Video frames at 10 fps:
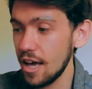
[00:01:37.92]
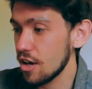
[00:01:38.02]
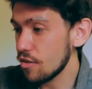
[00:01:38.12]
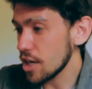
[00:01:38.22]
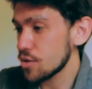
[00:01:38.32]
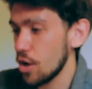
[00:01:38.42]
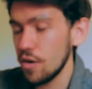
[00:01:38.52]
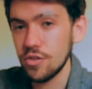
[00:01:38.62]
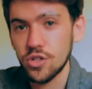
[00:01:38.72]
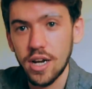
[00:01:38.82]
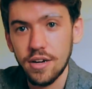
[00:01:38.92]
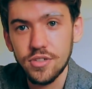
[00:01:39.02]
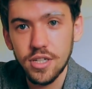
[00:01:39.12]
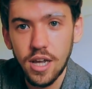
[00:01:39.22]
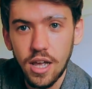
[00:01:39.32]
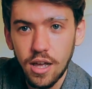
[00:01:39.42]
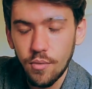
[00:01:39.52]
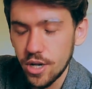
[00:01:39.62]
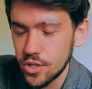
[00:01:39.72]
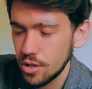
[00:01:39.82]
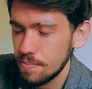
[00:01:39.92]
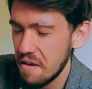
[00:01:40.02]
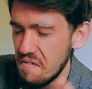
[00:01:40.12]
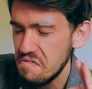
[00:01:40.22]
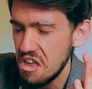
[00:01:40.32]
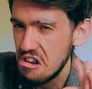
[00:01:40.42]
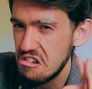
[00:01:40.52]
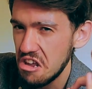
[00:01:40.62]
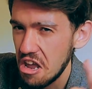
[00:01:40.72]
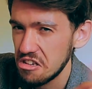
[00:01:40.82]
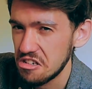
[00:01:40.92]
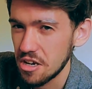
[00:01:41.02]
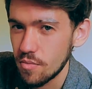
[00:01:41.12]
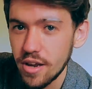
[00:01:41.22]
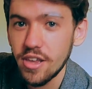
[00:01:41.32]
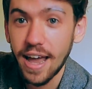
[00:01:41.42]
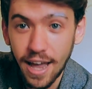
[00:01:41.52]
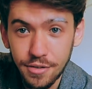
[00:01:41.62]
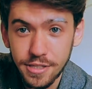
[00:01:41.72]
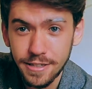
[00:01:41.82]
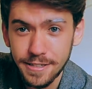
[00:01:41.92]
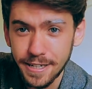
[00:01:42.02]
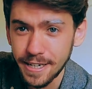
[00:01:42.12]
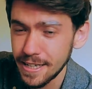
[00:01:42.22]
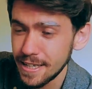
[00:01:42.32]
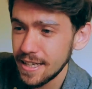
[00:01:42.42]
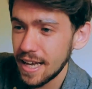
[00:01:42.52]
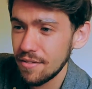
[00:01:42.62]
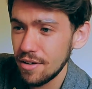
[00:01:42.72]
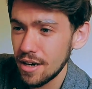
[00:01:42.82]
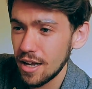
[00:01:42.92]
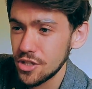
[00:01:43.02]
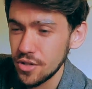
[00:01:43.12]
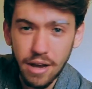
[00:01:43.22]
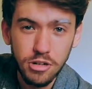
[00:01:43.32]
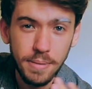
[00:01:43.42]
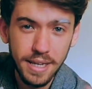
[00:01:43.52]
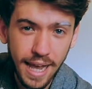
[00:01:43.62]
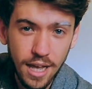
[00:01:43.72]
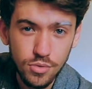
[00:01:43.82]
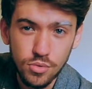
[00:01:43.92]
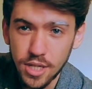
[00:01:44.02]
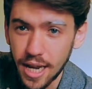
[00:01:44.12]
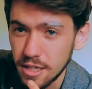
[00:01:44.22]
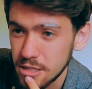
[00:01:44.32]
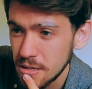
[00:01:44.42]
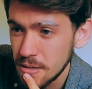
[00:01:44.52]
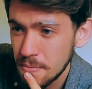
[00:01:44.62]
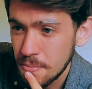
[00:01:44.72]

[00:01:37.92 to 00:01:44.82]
a graduate overdraft, which will be fantastic when you're house hunting and realise you now have to pay council tax.